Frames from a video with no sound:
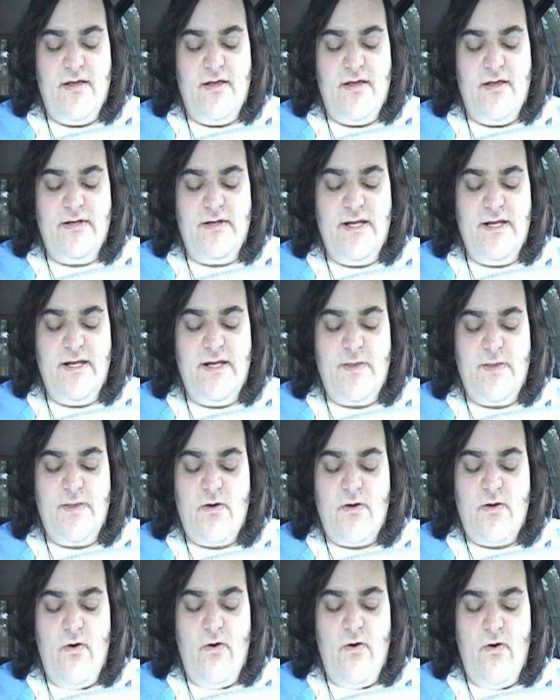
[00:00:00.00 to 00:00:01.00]
Beneath the
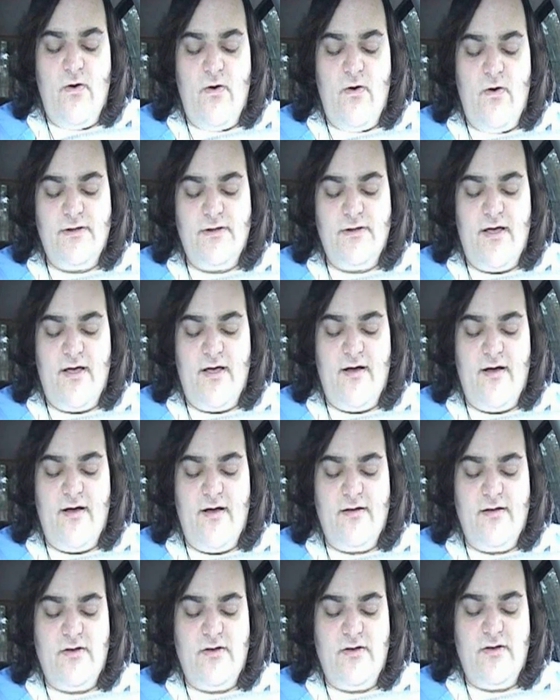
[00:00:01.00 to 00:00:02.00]
cold,
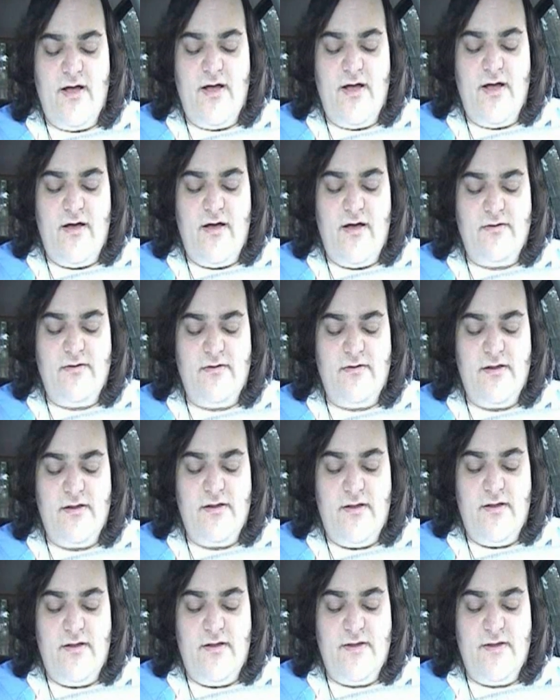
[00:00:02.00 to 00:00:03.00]
hard ground,
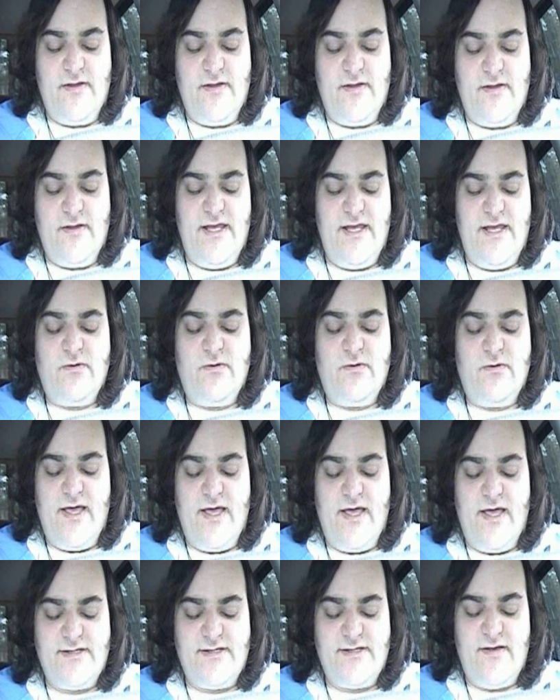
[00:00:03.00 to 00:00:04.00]
the seed
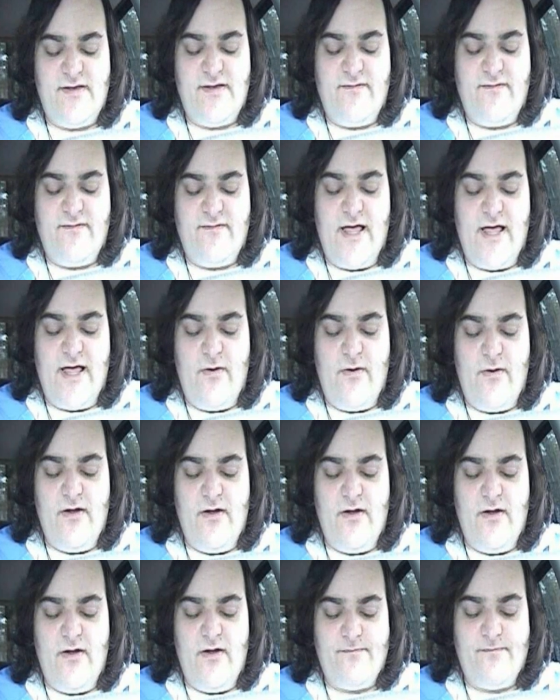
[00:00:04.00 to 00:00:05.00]
waits to
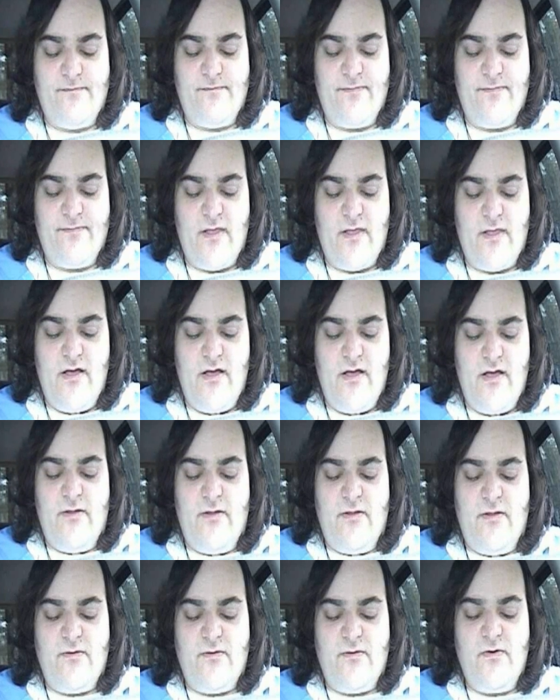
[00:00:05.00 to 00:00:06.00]
flower
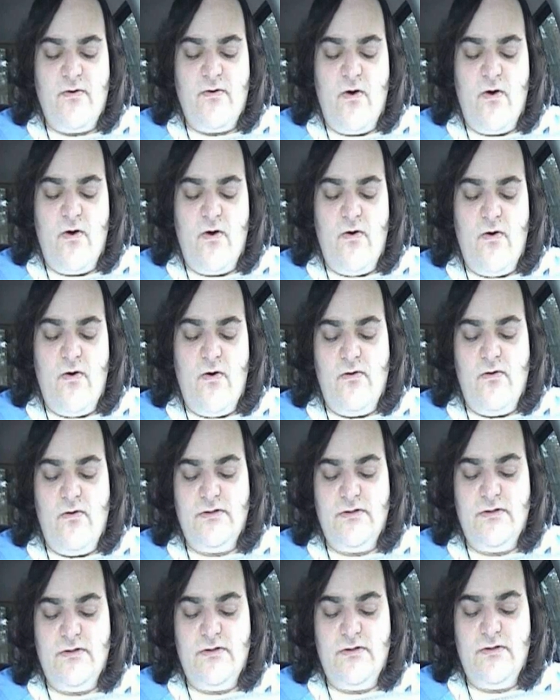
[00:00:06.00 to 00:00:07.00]
through cold,
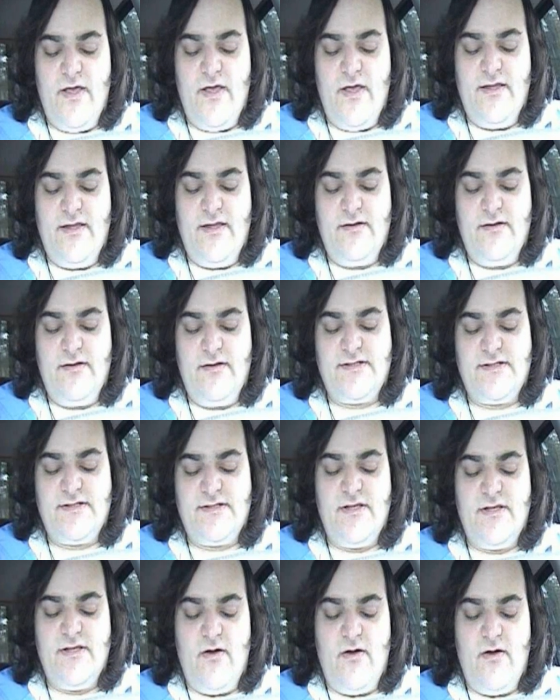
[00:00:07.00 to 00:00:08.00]
wind,
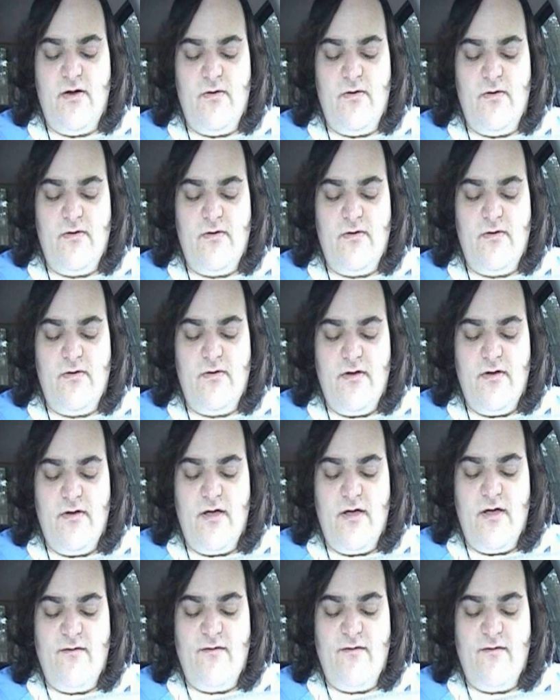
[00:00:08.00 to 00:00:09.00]
snow,
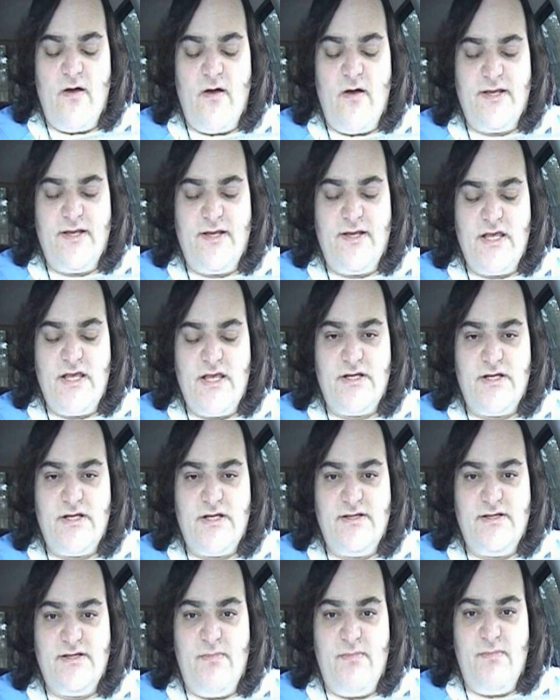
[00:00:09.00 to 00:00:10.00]
a foundation
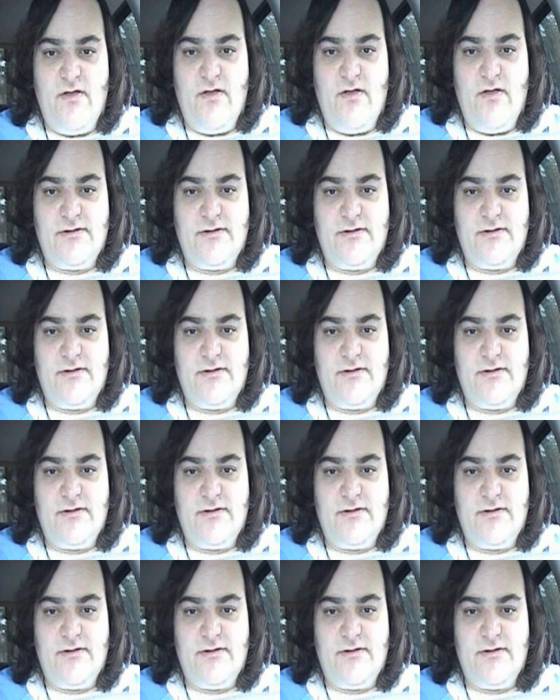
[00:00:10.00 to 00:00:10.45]
is built.